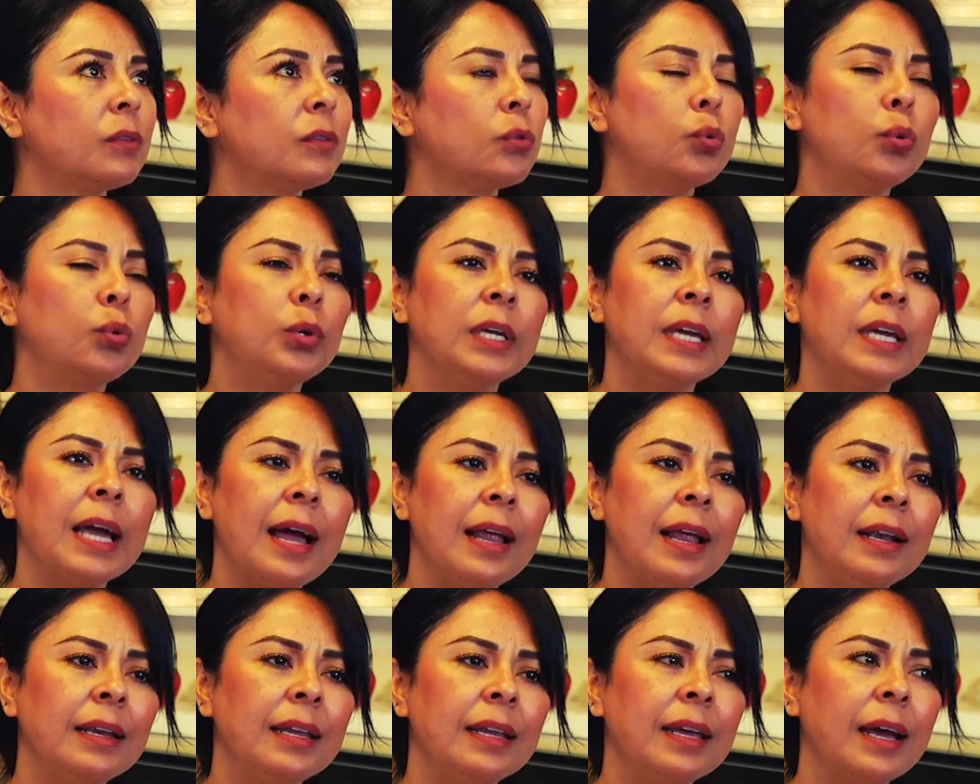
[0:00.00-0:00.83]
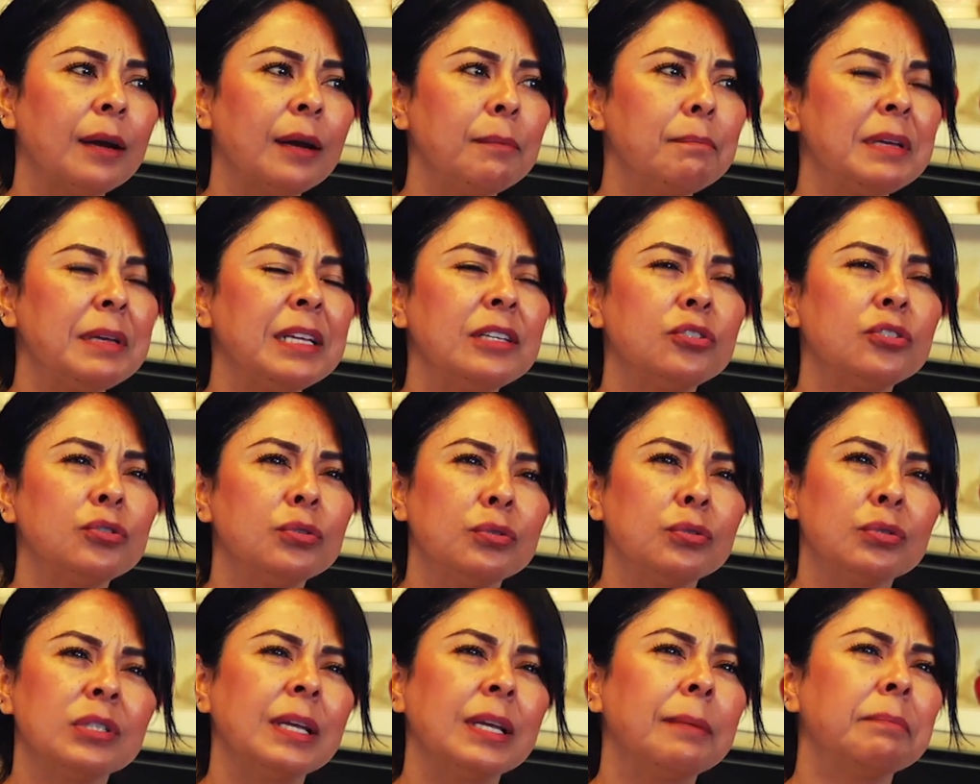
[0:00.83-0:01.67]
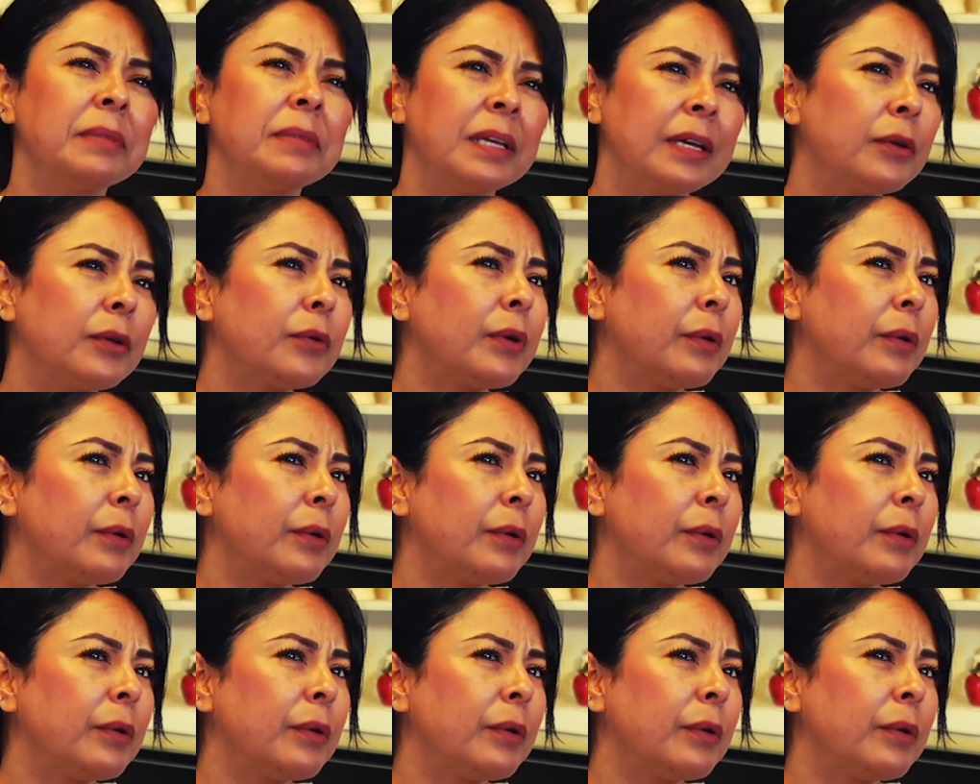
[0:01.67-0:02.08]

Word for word: whose parents are murdered by anti-immigrant